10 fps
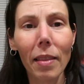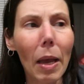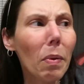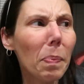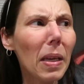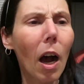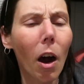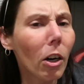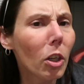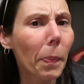They would be
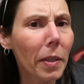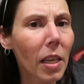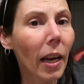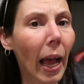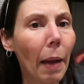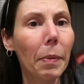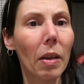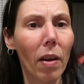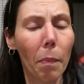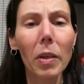100% happy
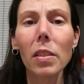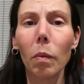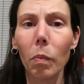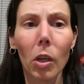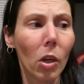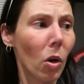if I put some